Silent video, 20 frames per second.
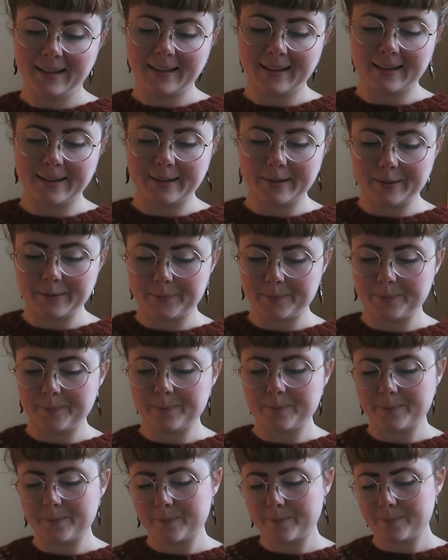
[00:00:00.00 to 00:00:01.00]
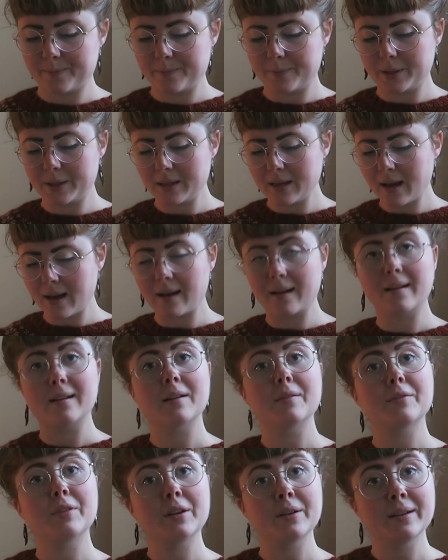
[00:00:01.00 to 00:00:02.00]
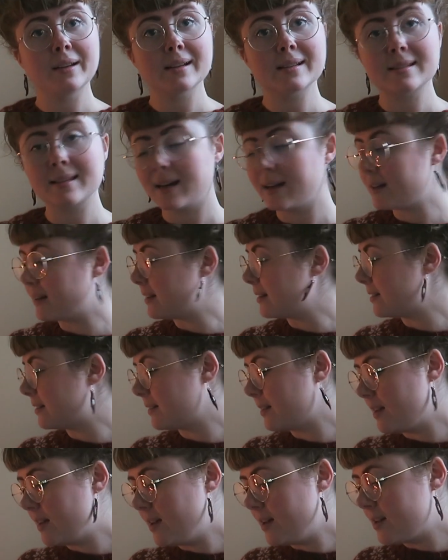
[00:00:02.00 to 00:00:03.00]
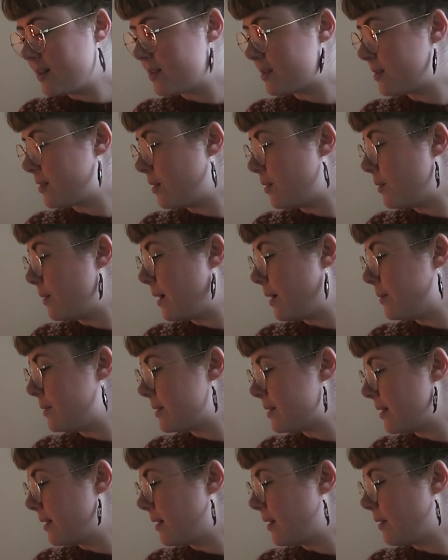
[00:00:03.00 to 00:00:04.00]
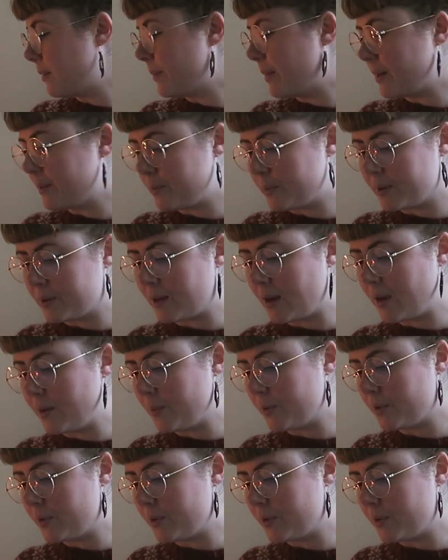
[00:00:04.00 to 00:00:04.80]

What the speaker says: But yeah, I'm very excited. So I was thinking about what I